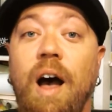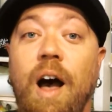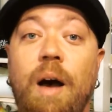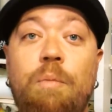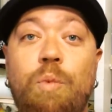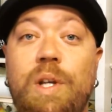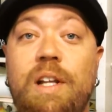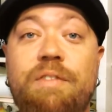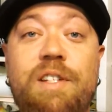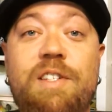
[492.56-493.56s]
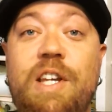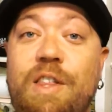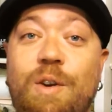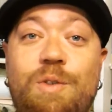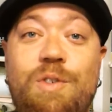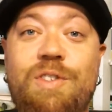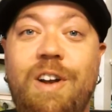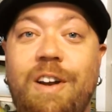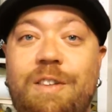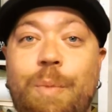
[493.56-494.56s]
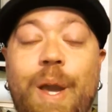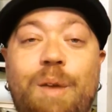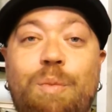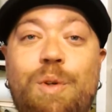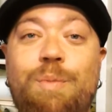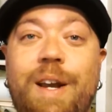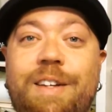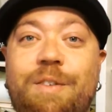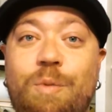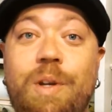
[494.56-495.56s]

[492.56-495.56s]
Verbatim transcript: Um, we love to see those on the pagan perspective.